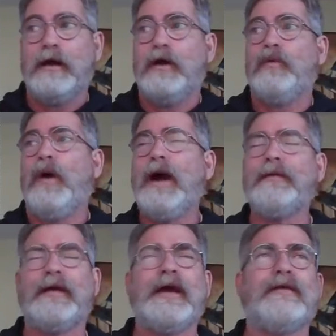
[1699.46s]
Why do
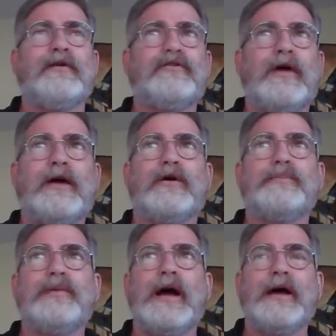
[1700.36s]
they ever try to
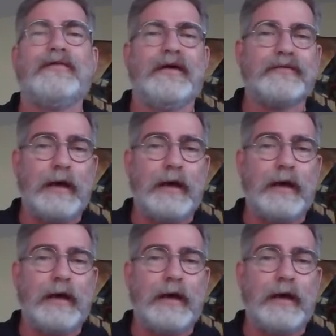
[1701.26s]
apply this?